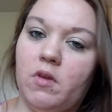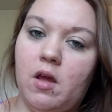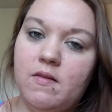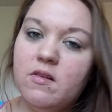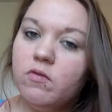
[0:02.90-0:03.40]

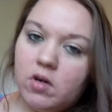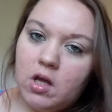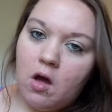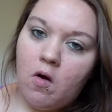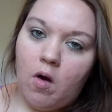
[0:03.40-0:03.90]
In this
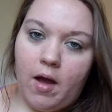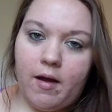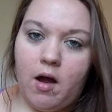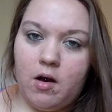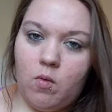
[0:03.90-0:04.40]
video, I
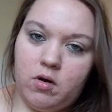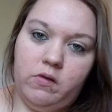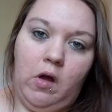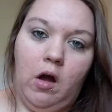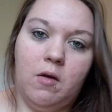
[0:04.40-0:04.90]
kind of want
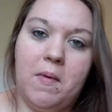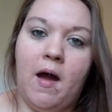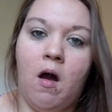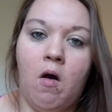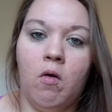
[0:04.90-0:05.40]
to talk
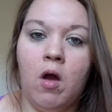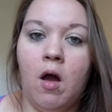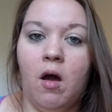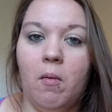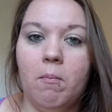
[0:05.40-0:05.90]
about
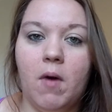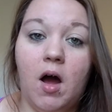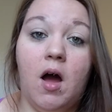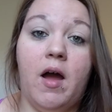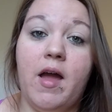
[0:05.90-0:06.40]

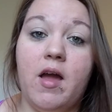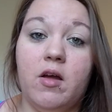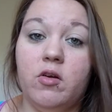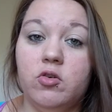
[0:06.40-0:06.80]
my